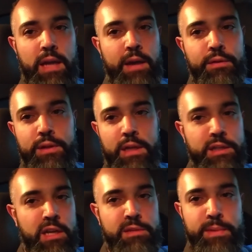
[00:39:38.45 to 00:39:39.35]
Either the
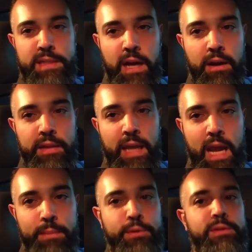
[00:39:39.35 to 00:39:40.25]
adjustment's out on the
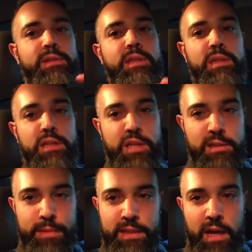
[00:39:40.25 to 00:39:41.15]
cables, the
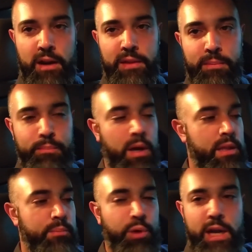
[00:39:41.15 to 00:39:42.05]
adjustment's out
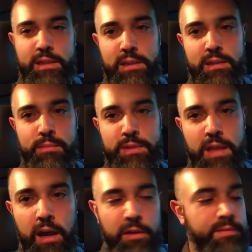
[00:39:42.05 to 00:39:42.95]
on the brakes
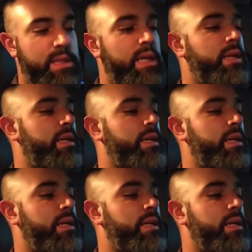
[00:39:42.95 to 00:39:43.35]
themselves.